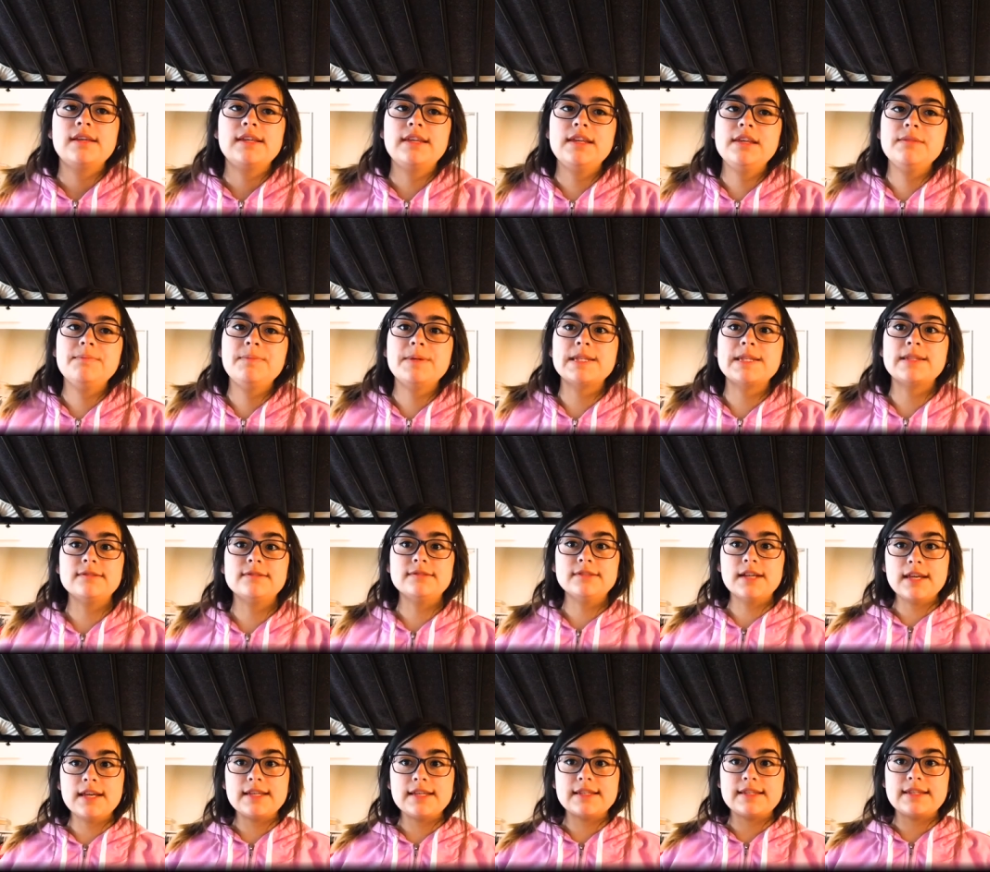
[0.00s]
keep his
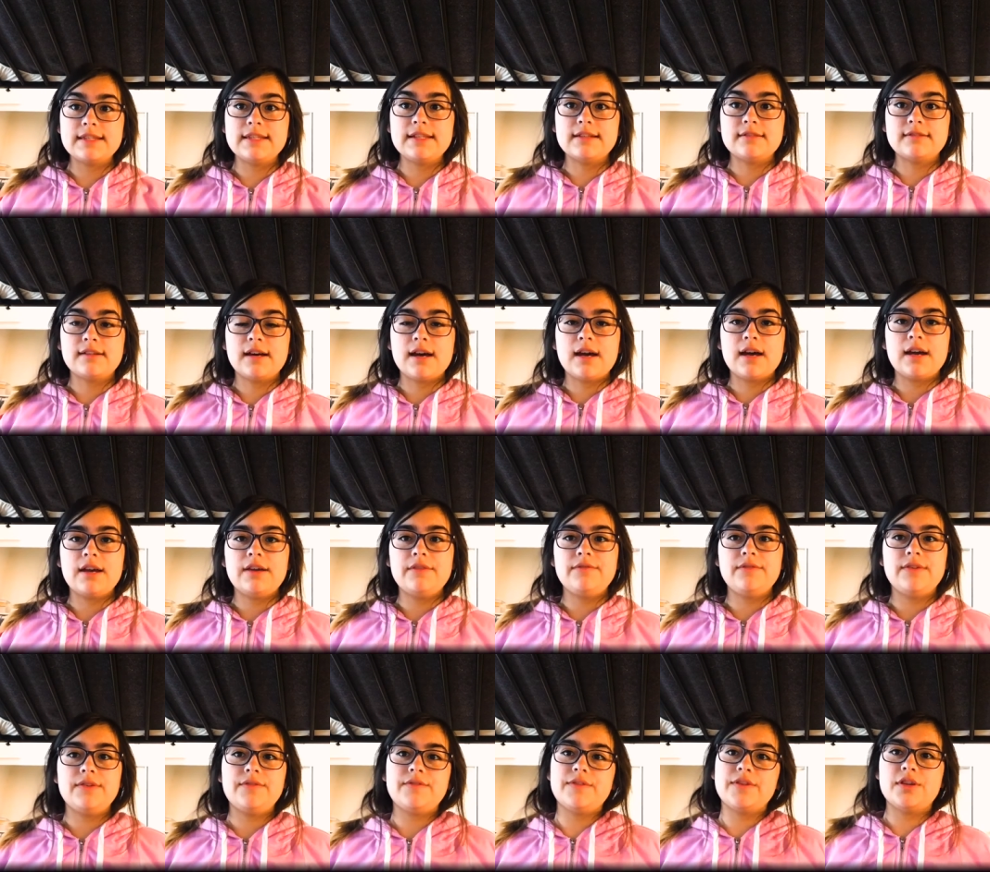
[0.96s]
legacy
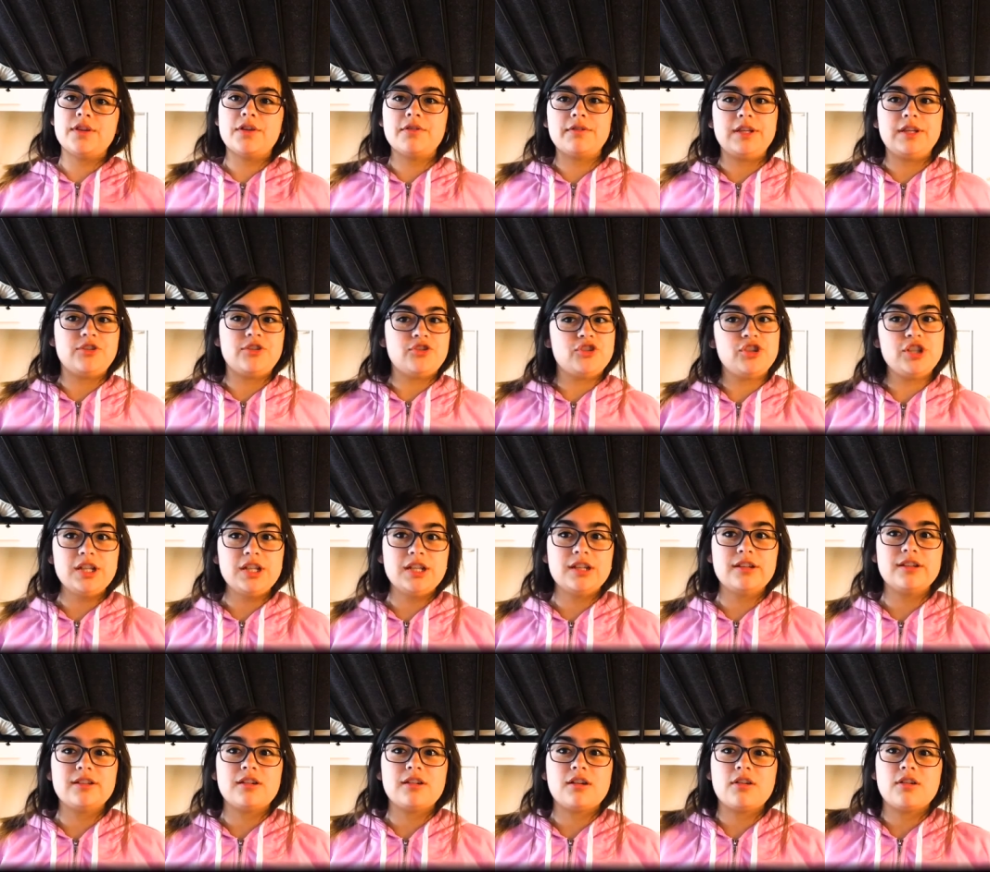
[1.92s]
alive, even though he
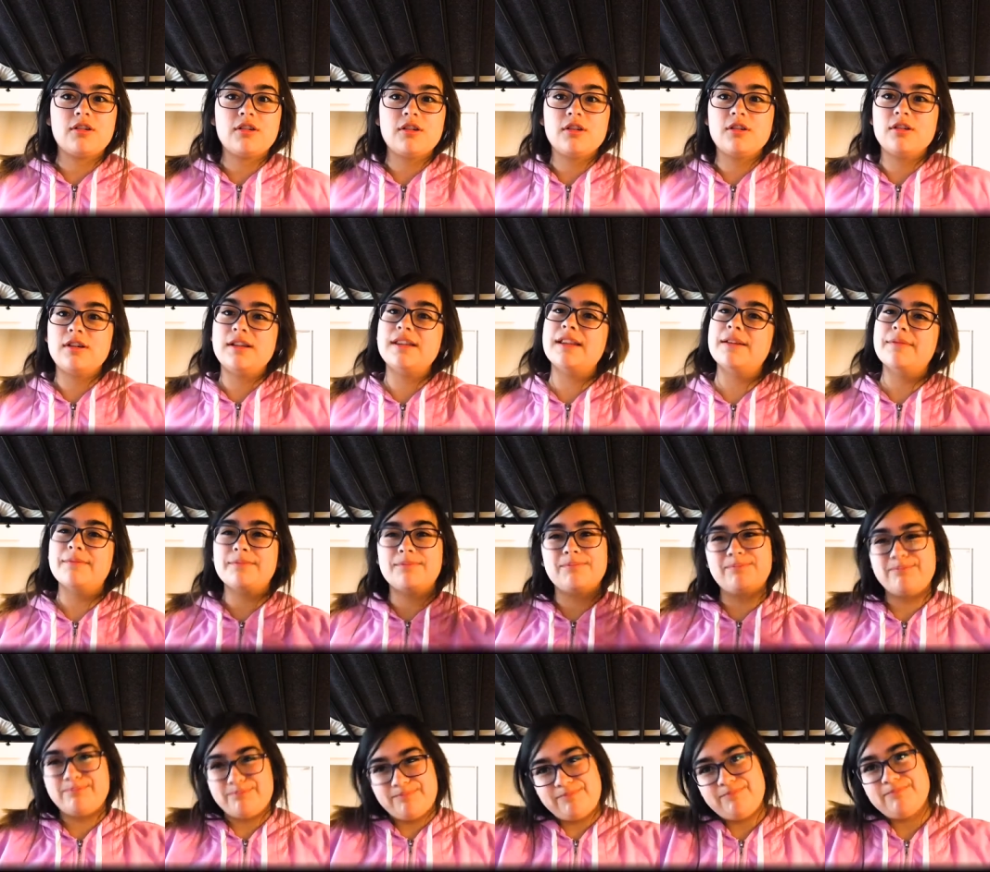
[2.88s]
cheated on her and
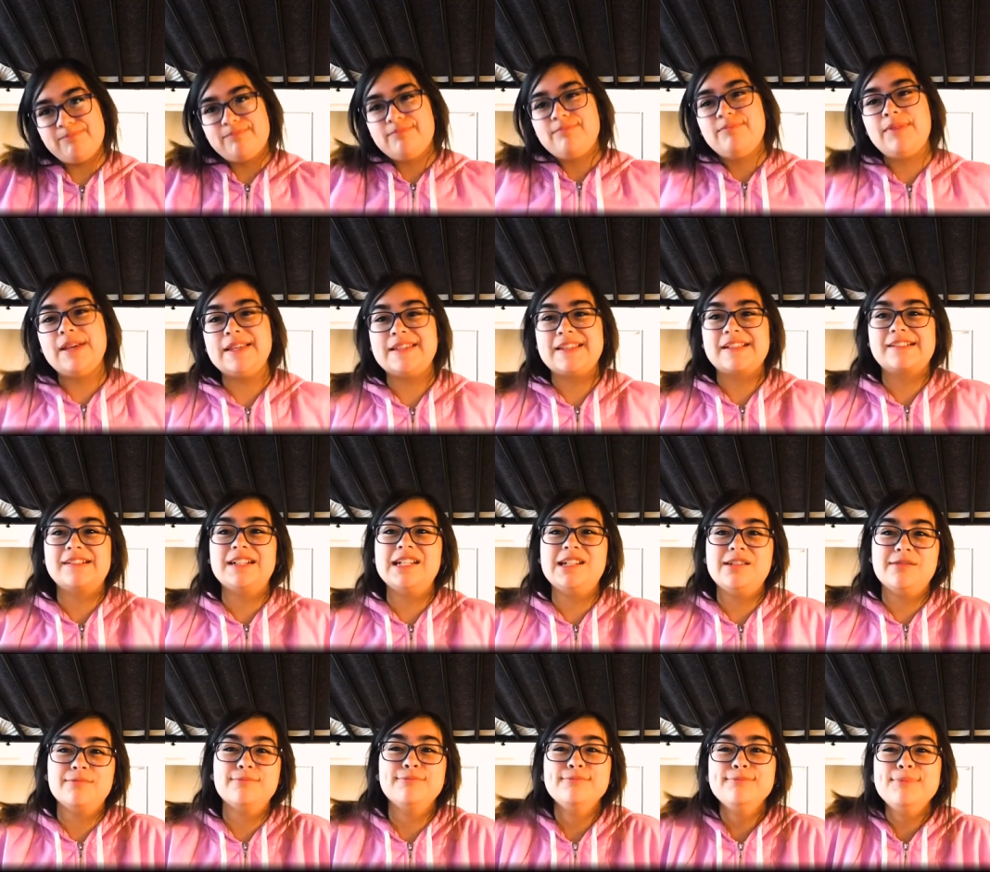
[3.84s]
then basically
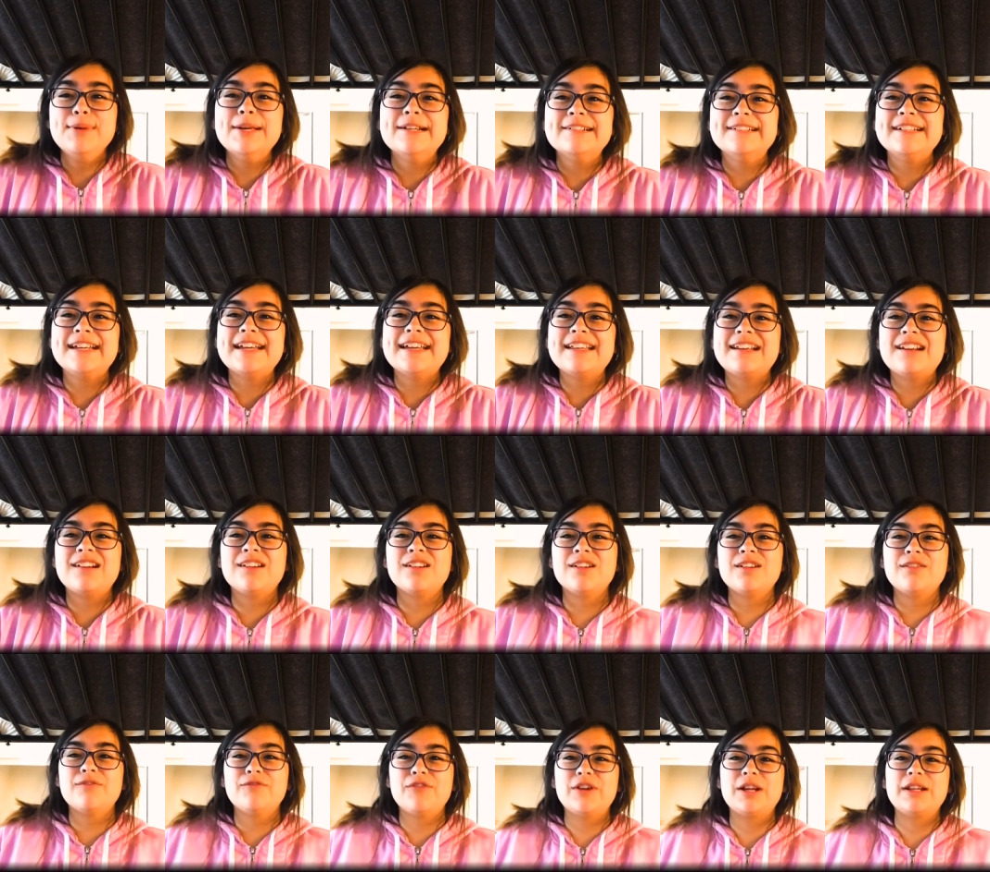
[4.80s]
humiliated
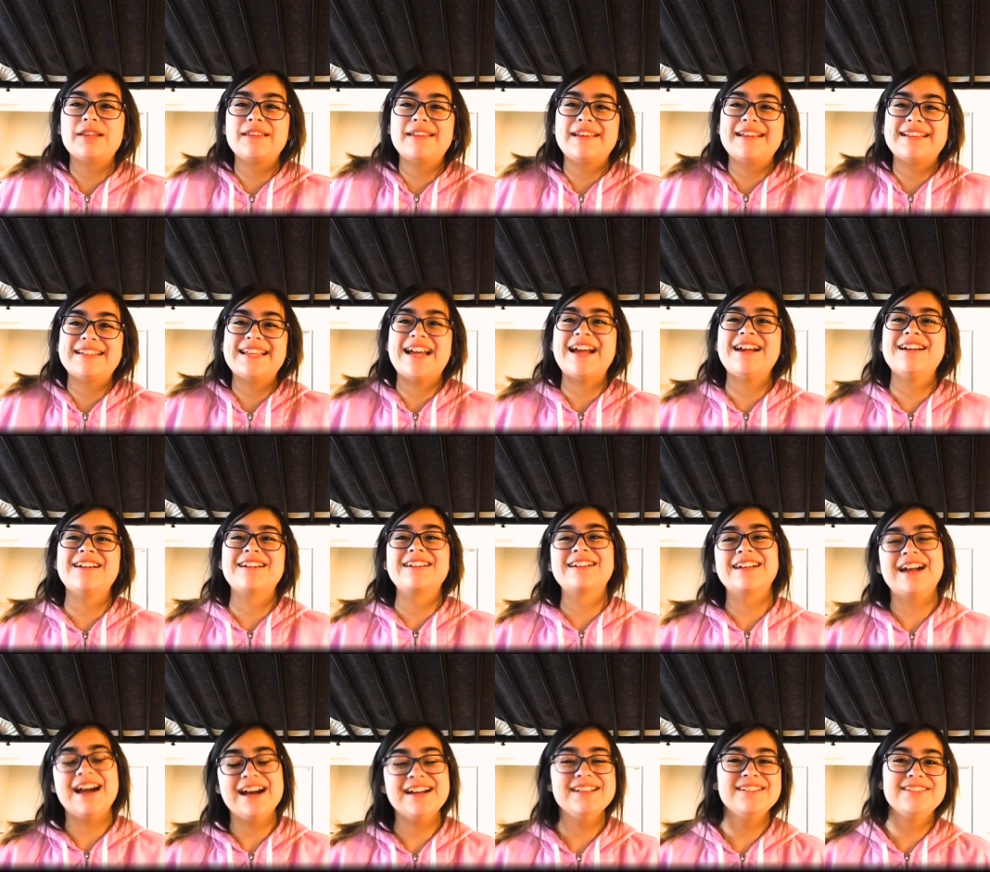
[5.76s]
her in front of the
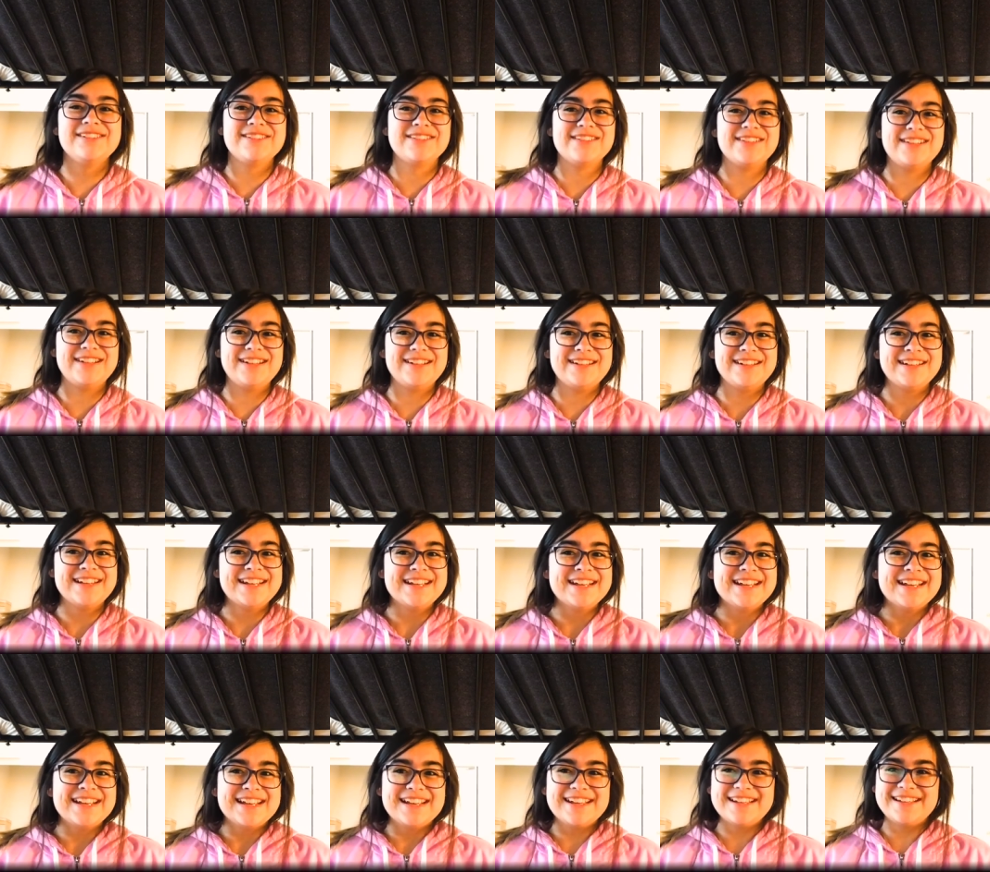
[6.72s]
entire country.
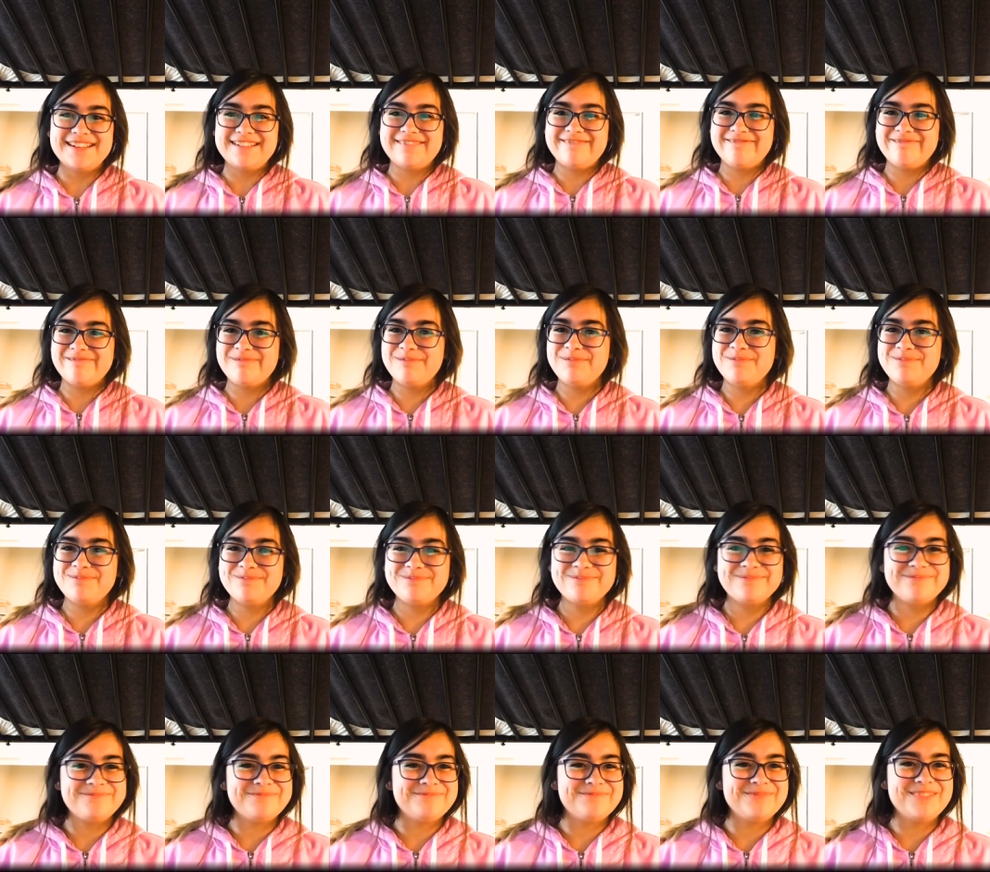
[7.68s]

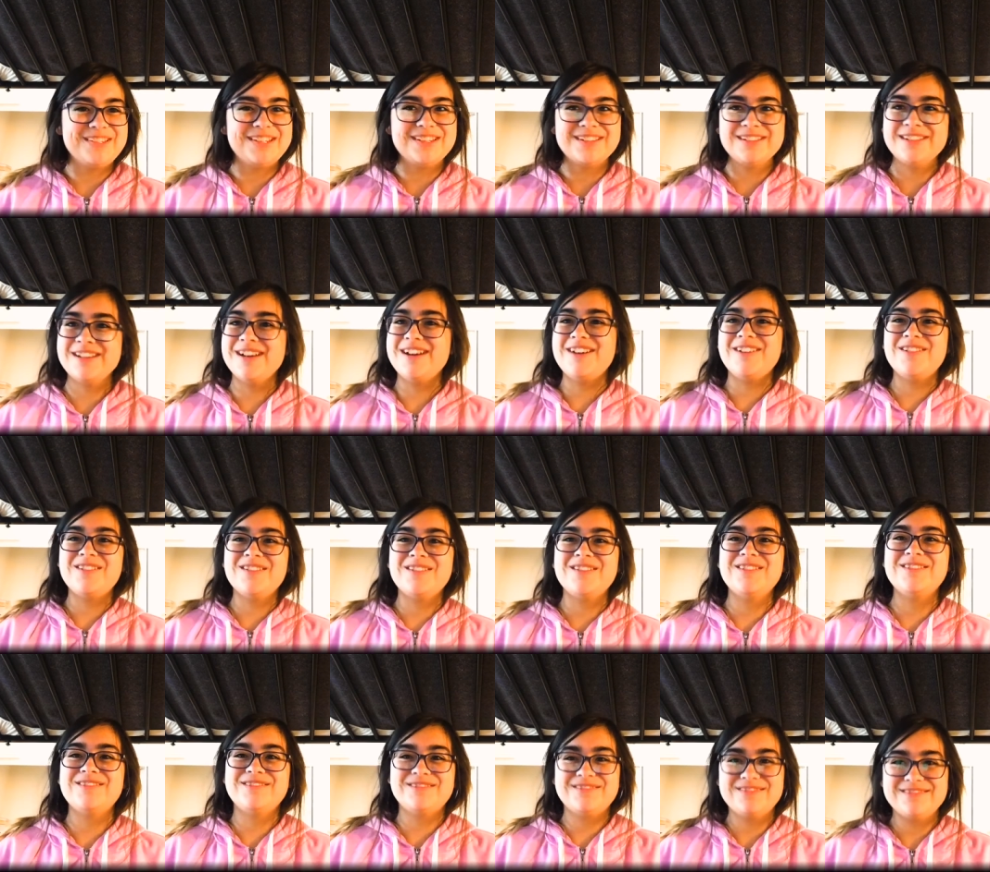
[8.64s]
And, you
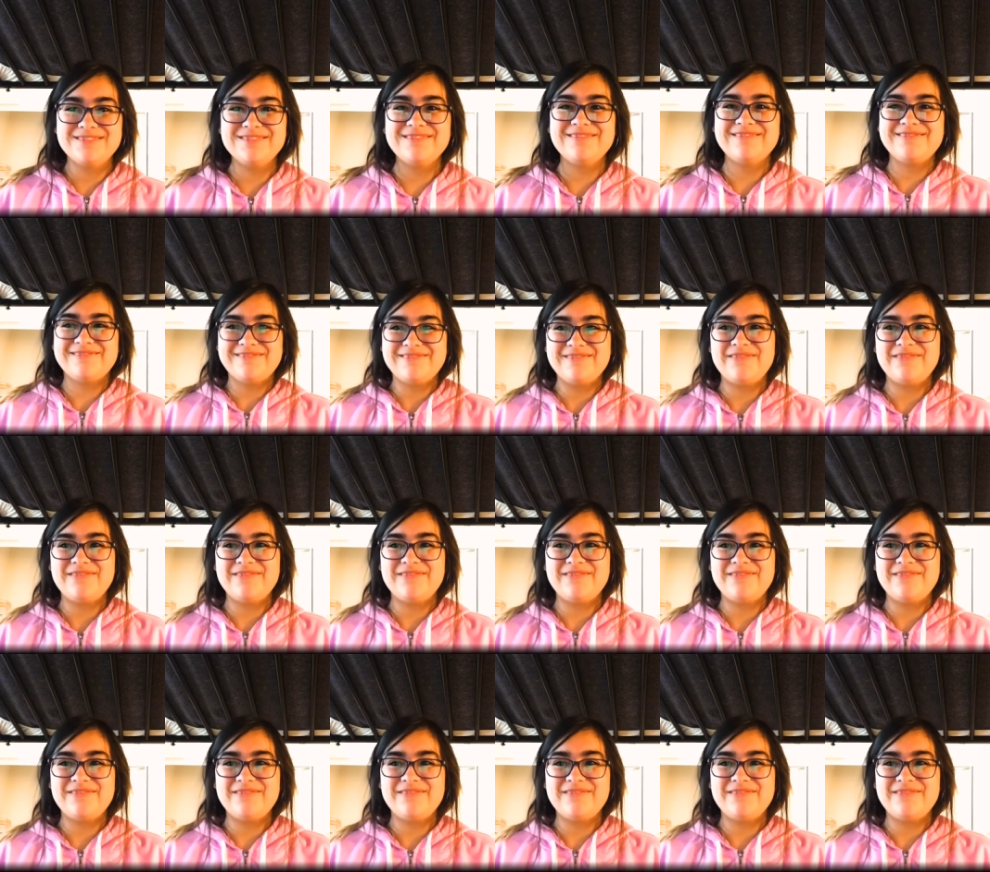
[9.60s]
know.